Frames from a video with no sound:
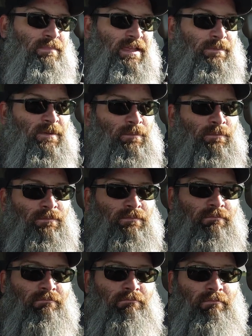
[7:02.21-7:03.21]
maybe
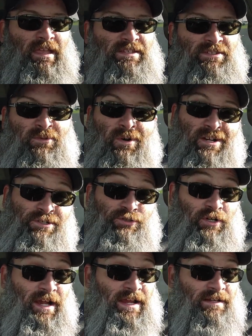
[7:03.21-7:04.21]
makes you want to
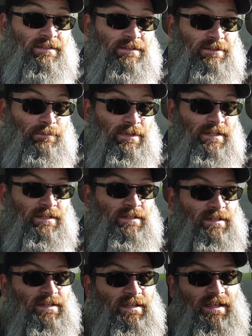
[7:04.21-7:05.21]
try it a little bit.
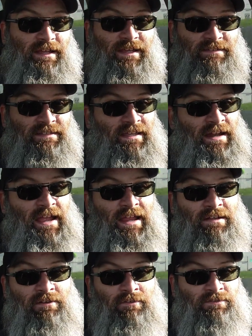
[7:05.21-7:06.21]
Like I said,
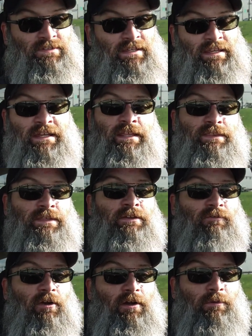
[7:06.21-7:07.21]
I don't see
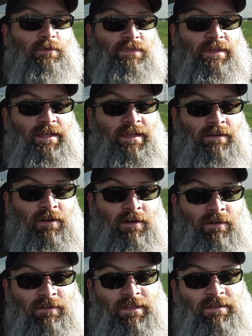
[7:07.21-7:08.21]
anything wrong with it at
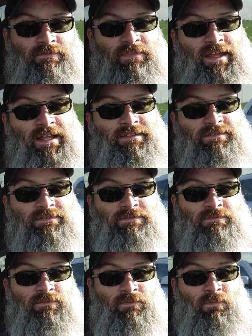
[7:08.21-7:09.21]
all if that's
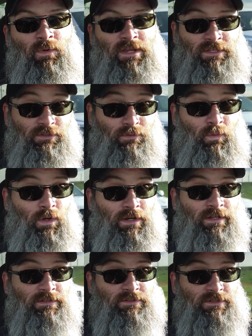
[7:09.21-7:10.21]
what you
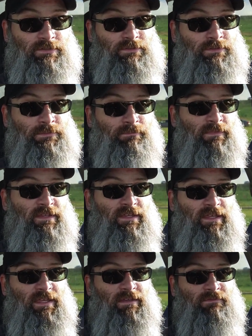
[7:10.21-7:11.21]
want to do.
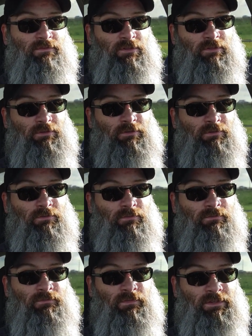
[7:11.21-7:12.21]
If
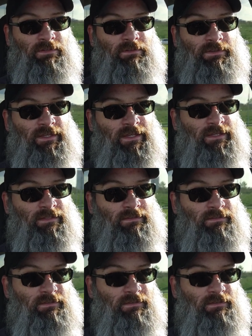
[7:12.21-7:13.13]
you feel that